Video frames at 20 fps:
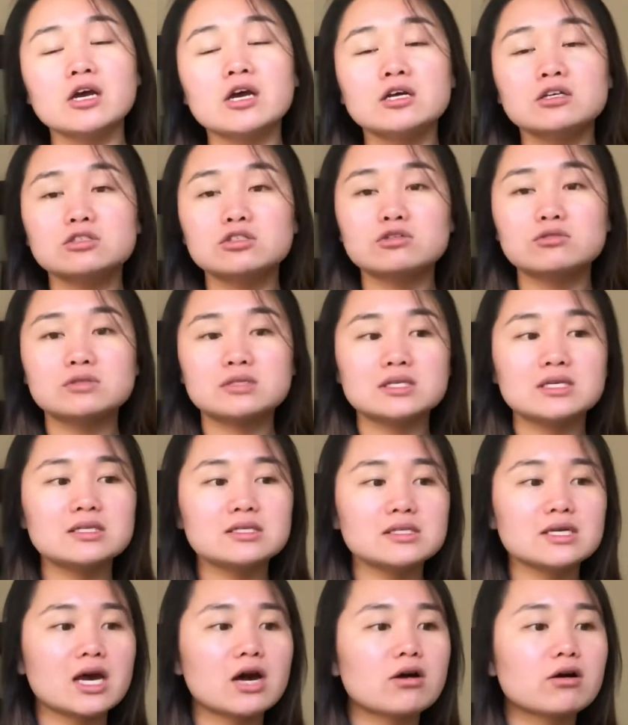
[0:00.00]
So
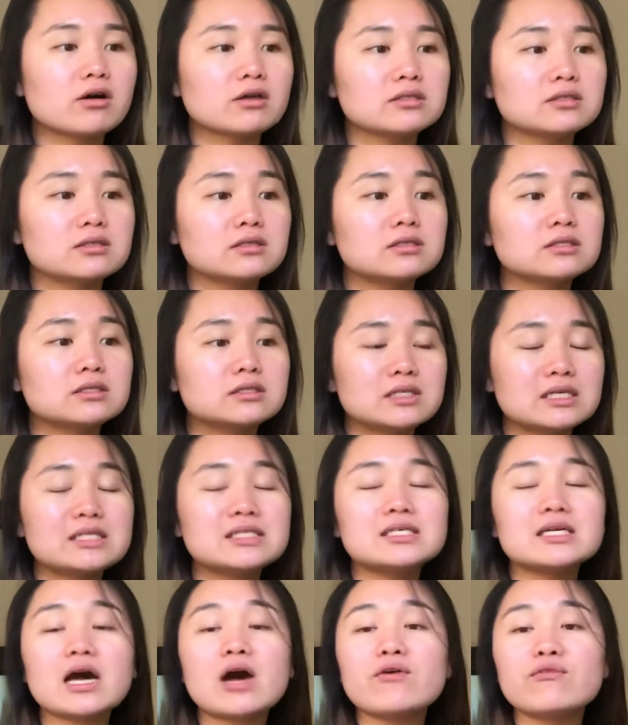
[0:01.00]
dici
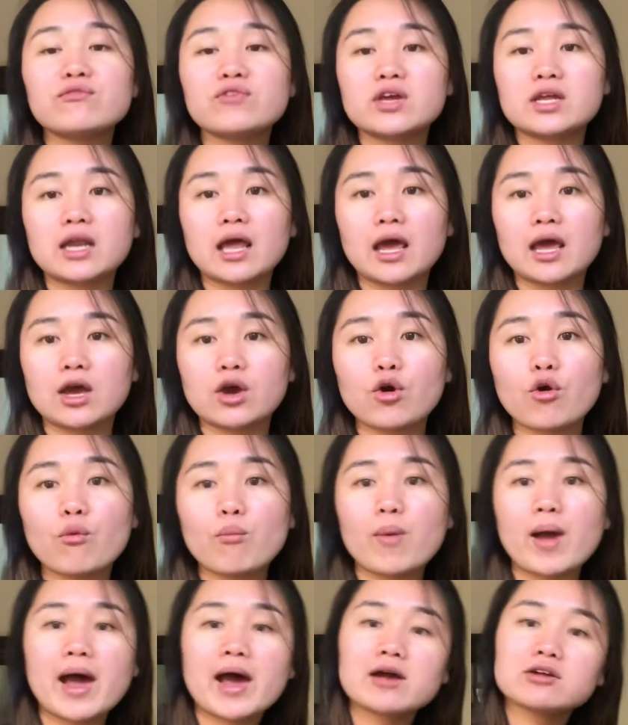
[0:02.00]
al fine, go
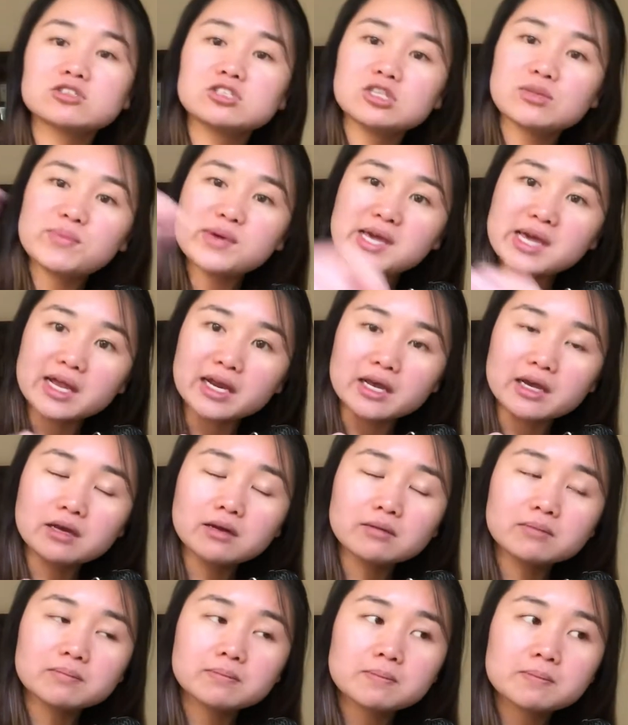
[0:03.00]
back to the beginning.
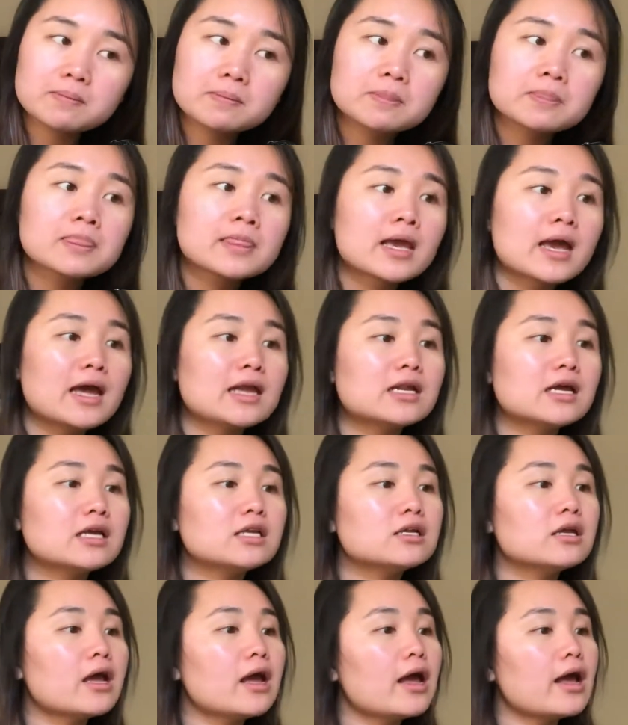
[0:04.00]
And
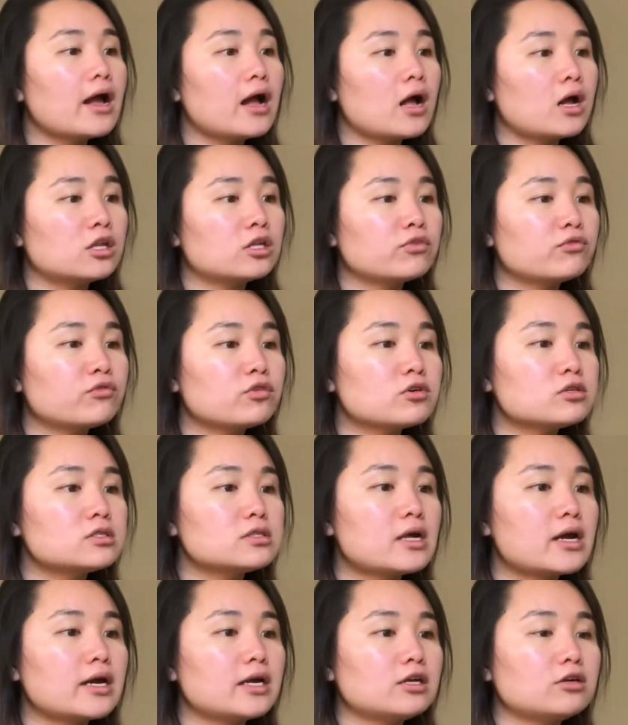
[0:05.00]
then on the first
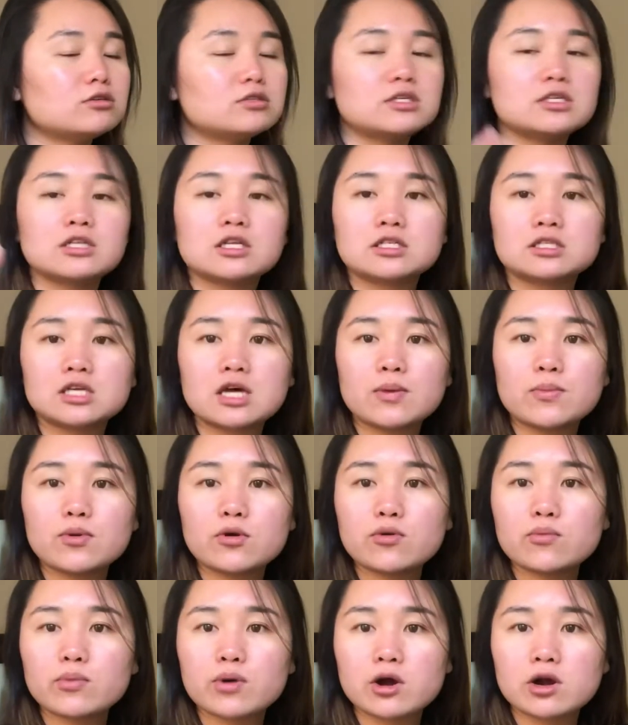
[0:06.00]
line, you see the
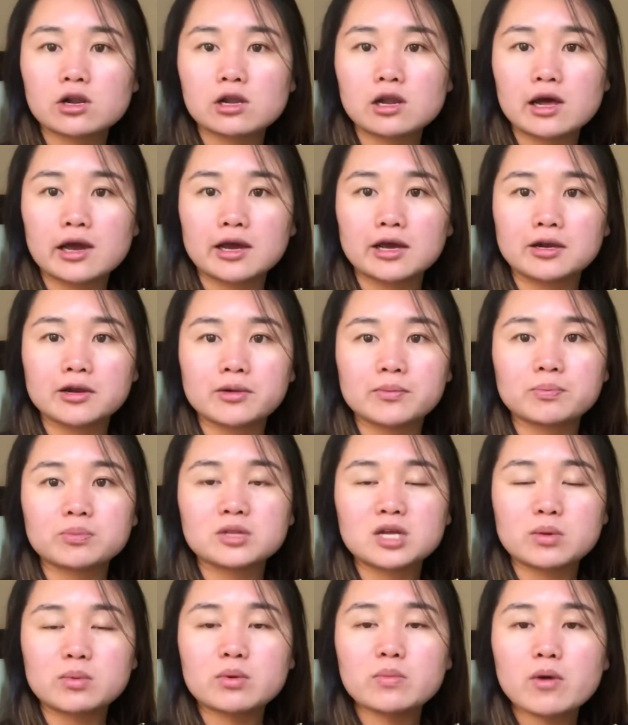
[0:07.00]
double bar line.
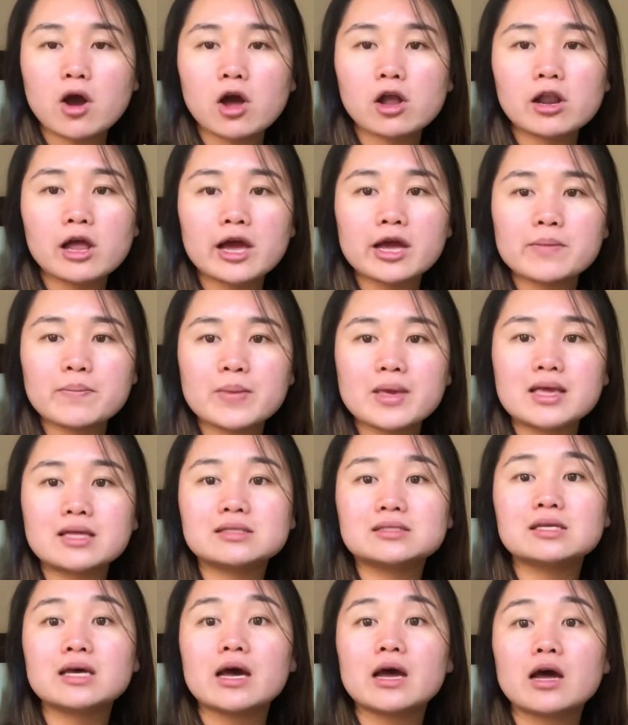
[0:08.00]
Double bar line
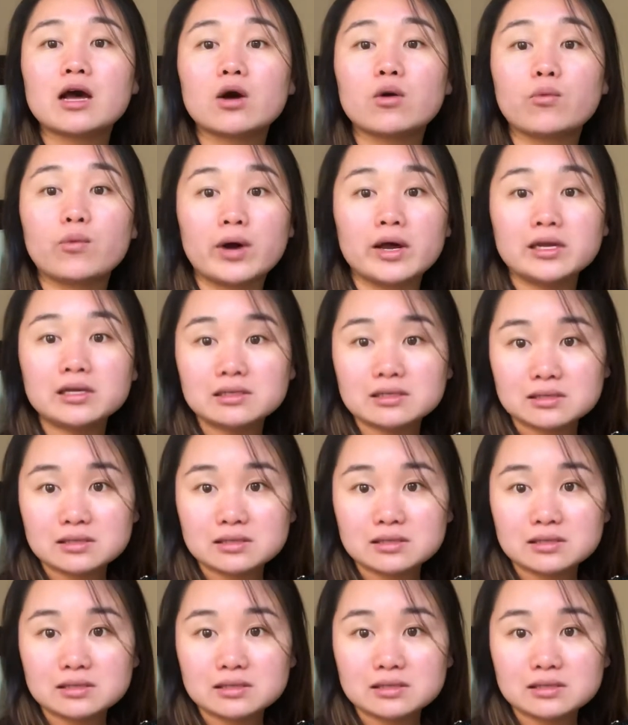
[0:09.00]
means what?